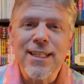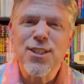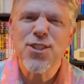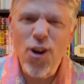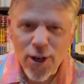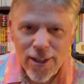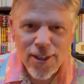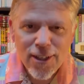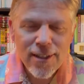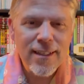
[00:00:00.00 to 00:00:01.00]

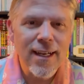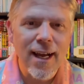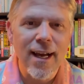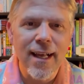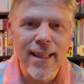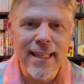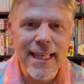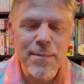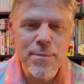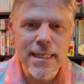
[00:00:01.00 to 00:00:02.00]
darker themes.